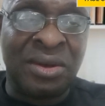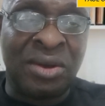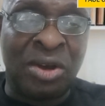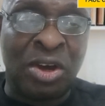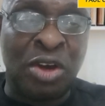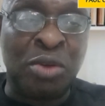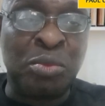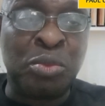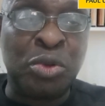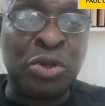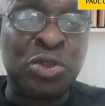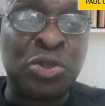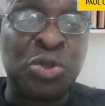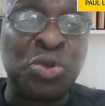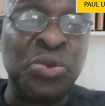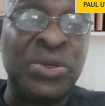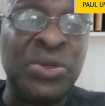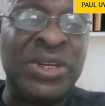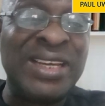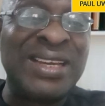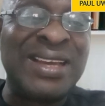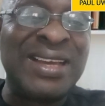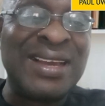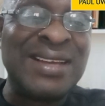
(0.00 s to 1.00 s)
Almost
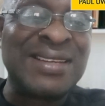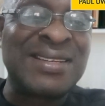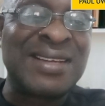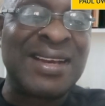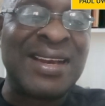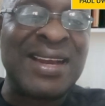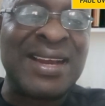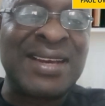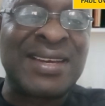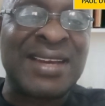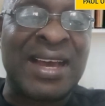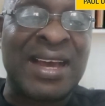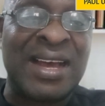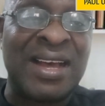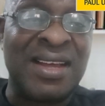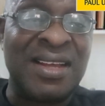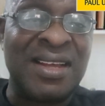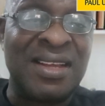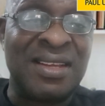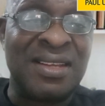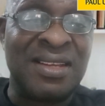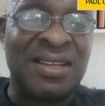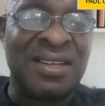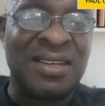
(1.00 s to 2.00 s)
2 decades
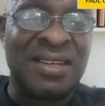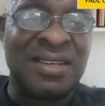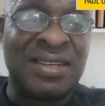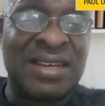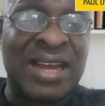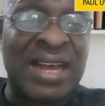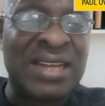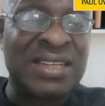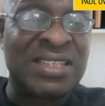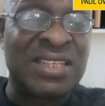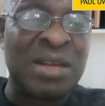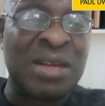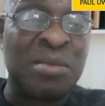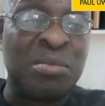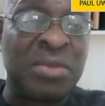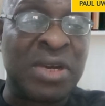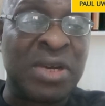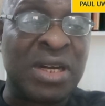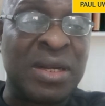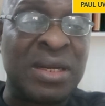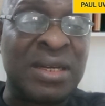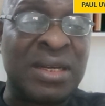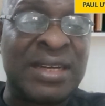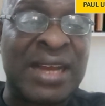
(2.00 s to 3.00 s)
later, that same
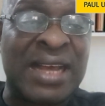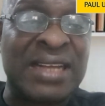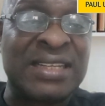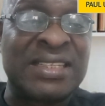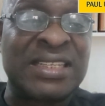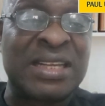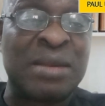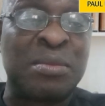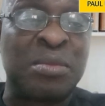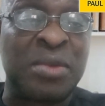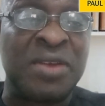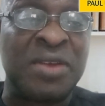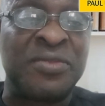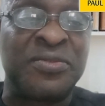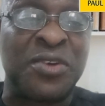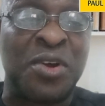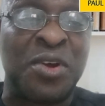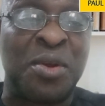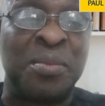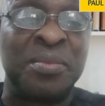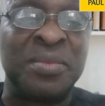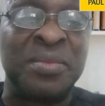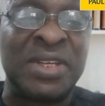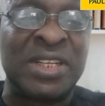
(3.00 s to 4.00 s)

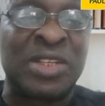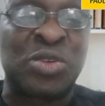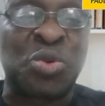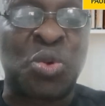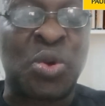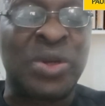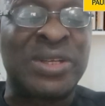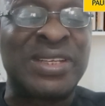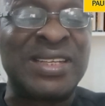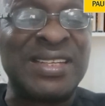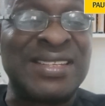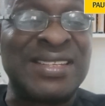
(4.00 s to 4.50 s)
reform is what